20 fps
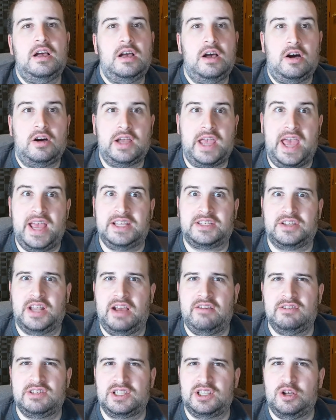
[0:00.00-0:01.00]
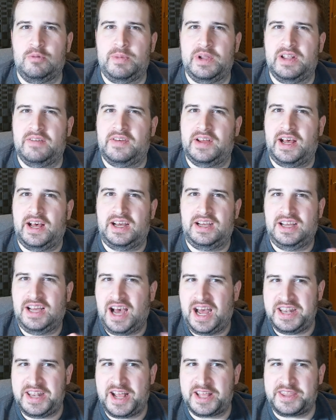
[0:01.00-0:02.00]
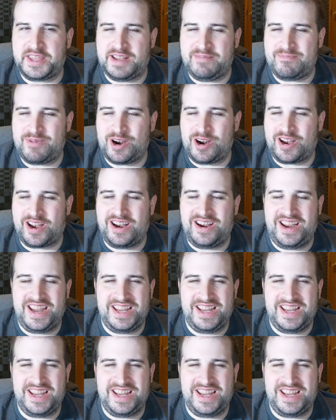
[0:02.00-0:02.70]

Okay, so that was a little bit of a nothing burger.